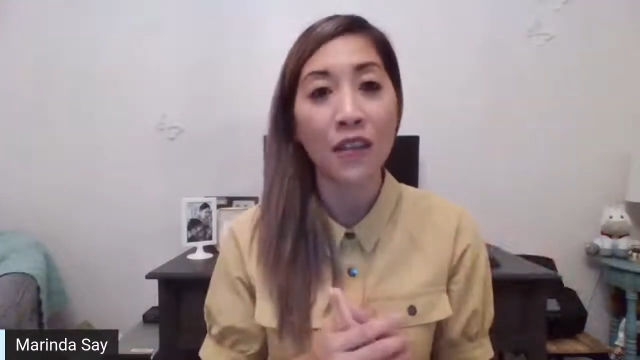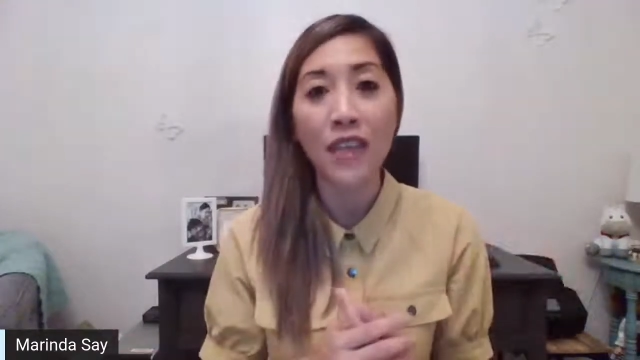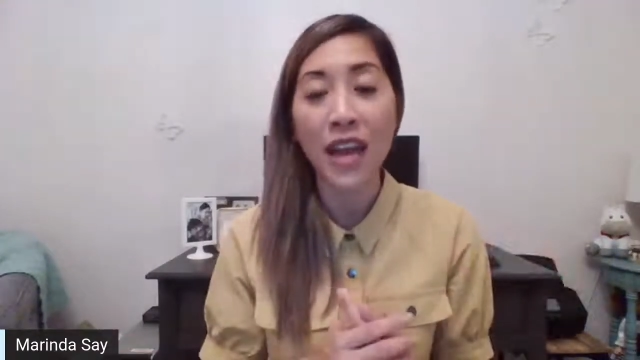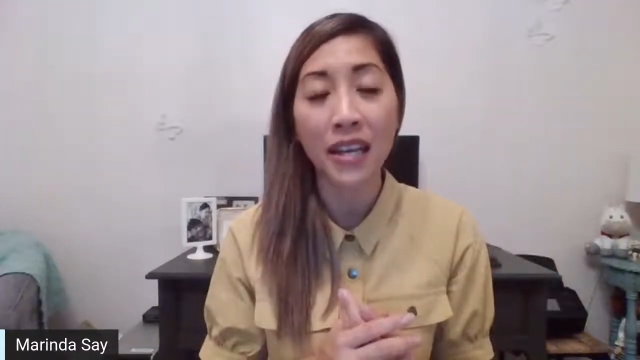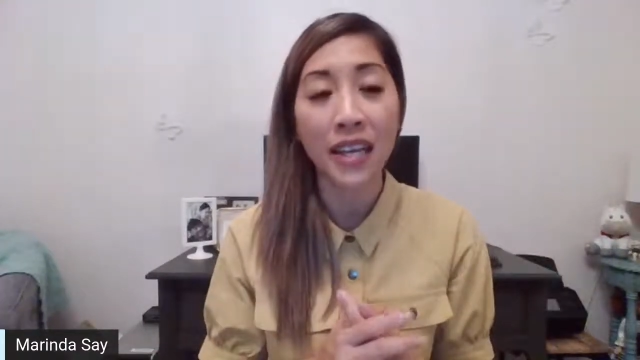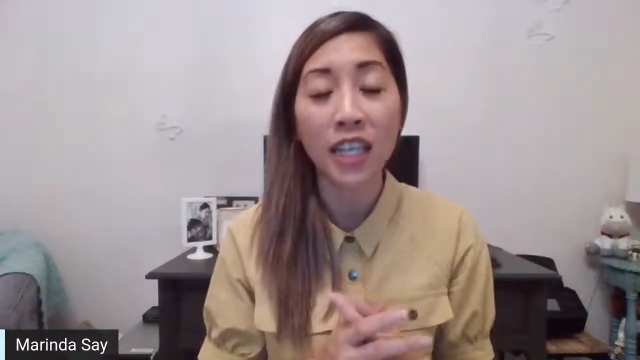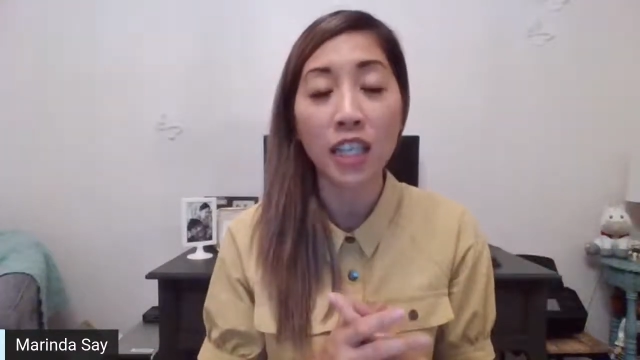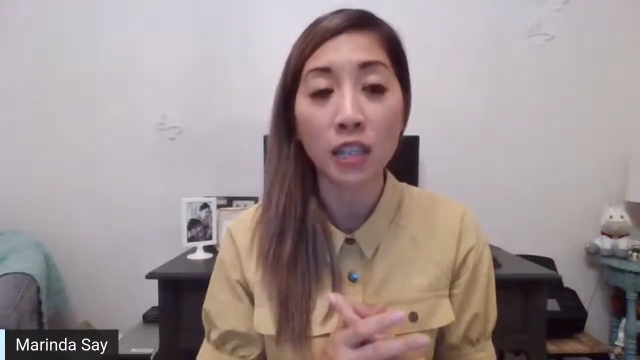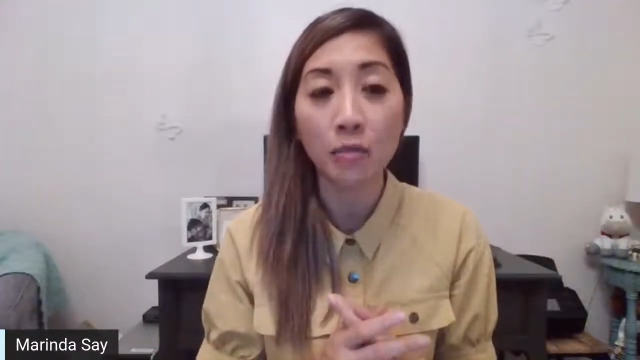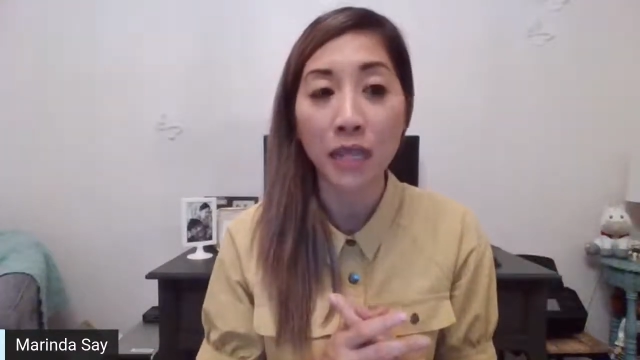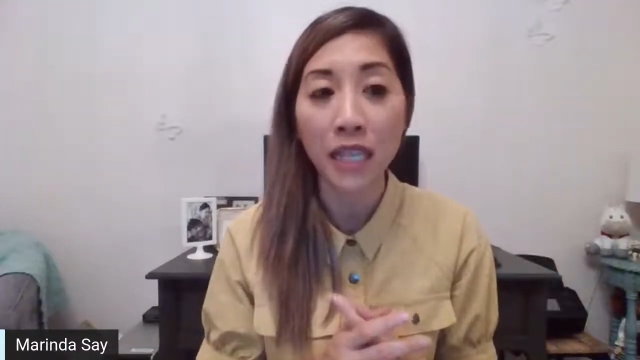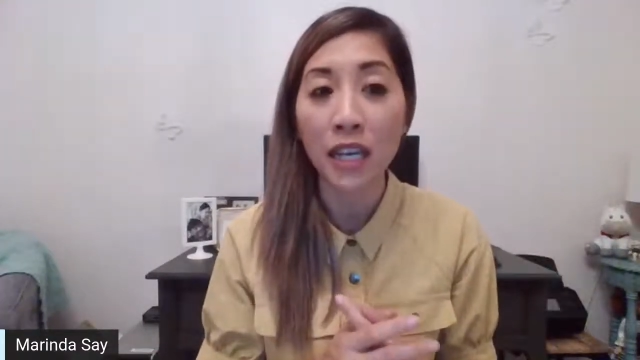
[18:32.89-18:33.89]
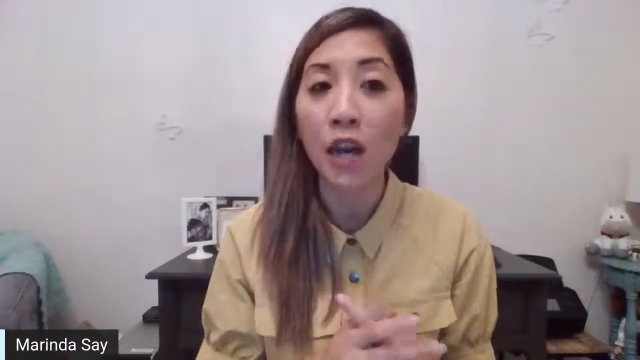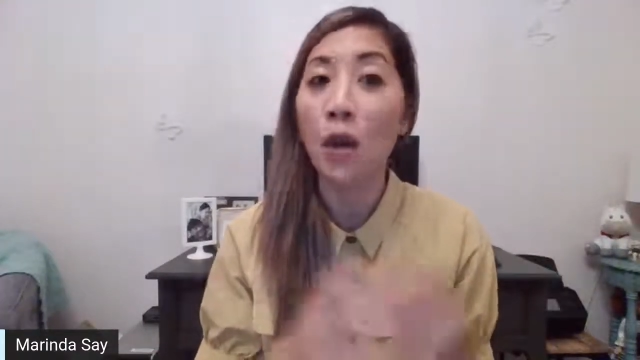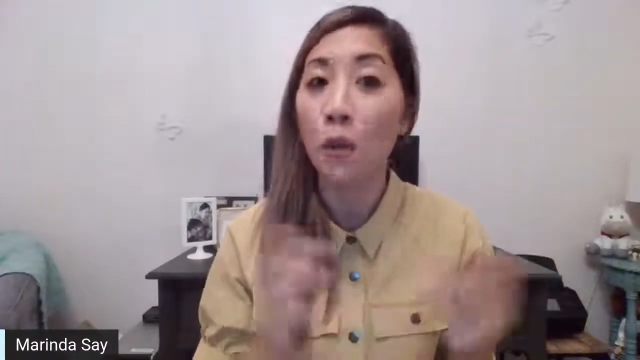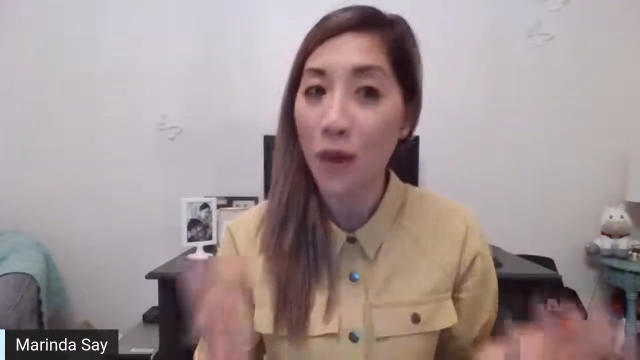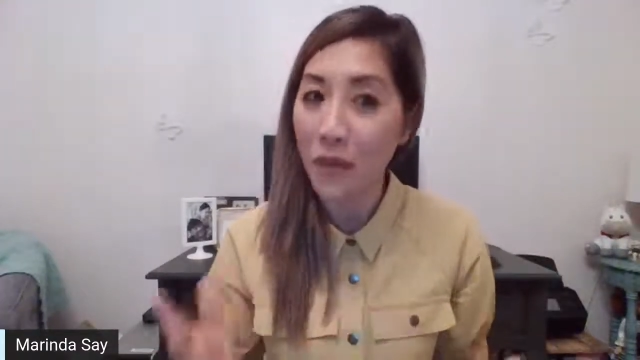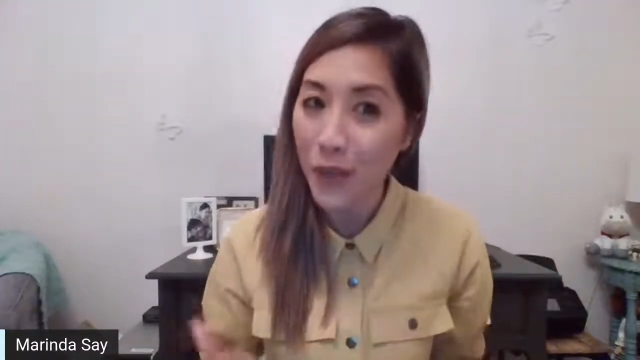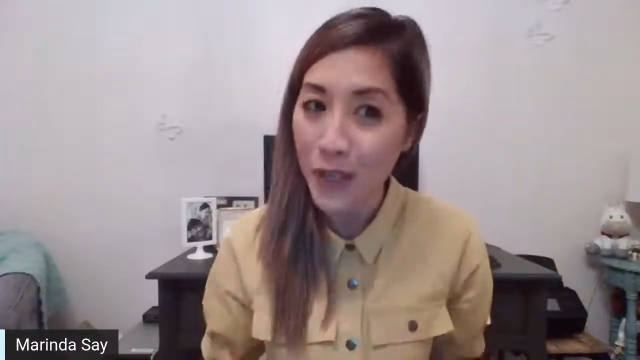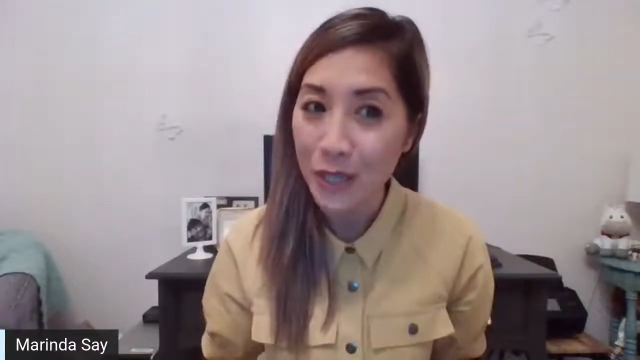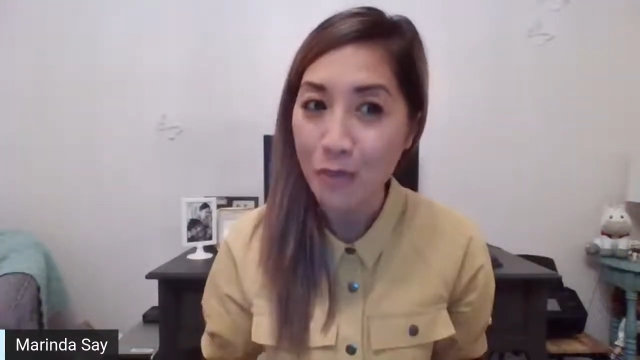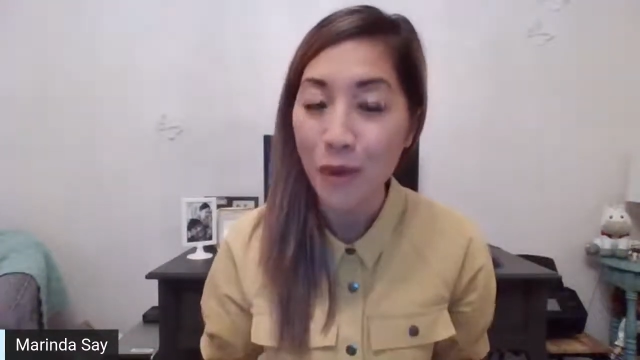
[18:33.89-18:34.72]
then it could be when there's a